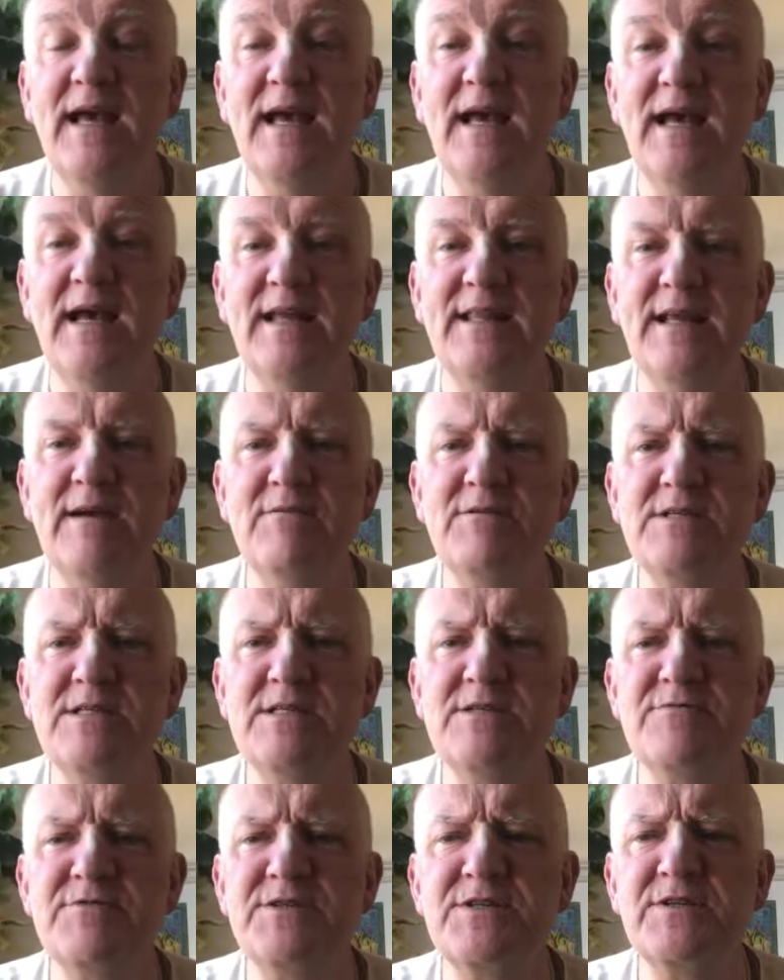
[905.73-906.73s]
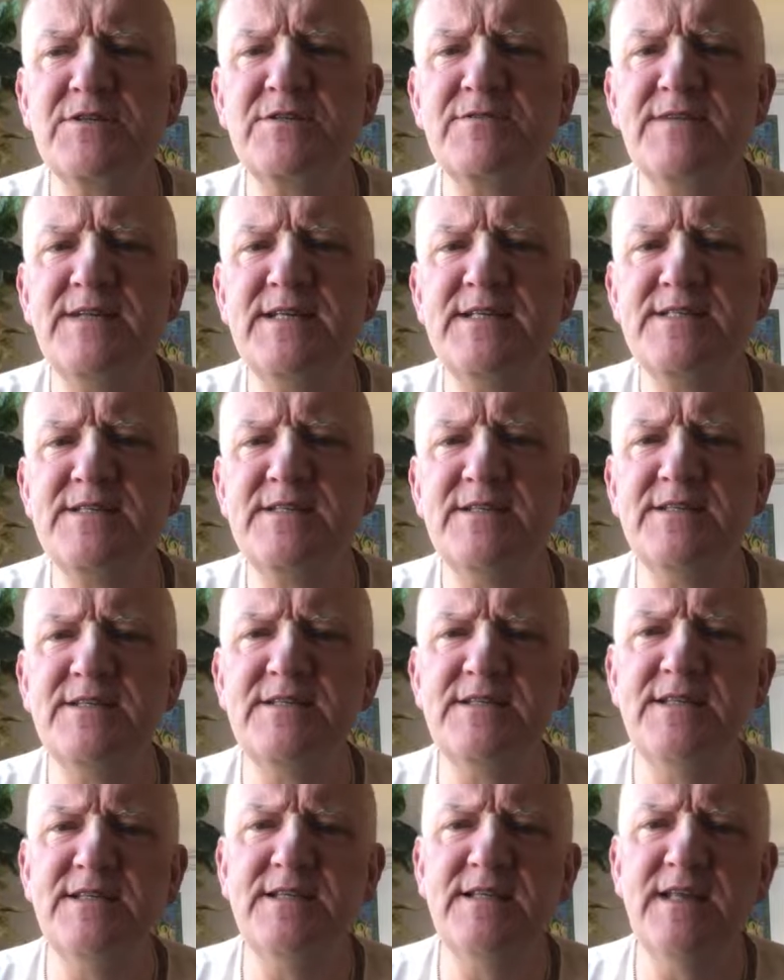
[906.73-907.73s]
And that was as a result of an
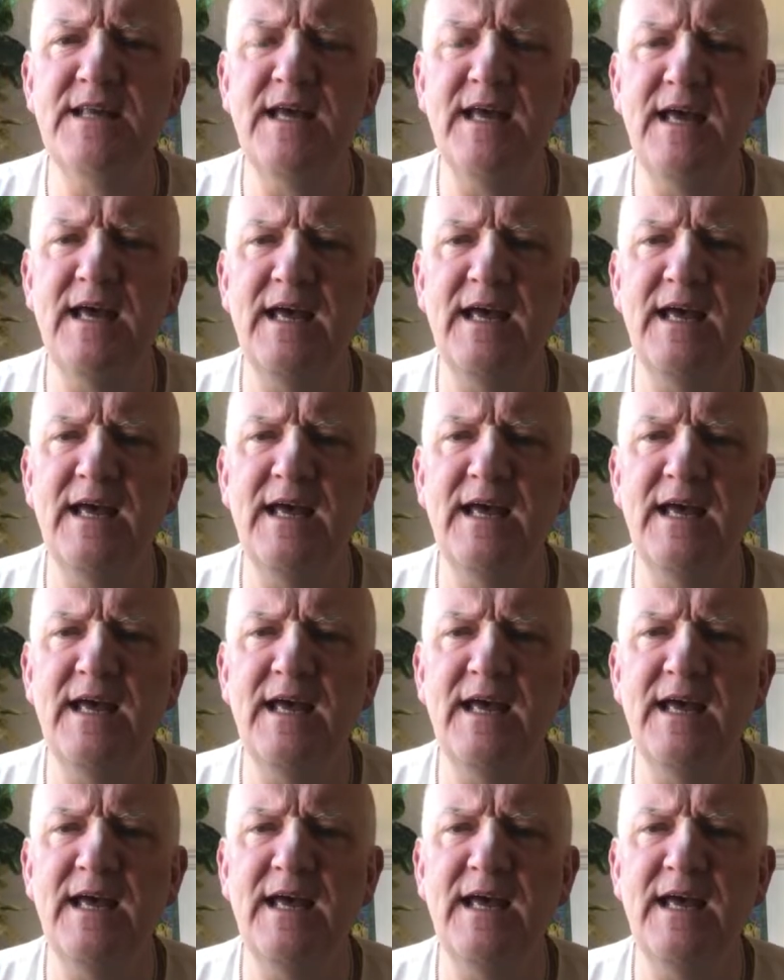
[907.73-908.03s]
incident in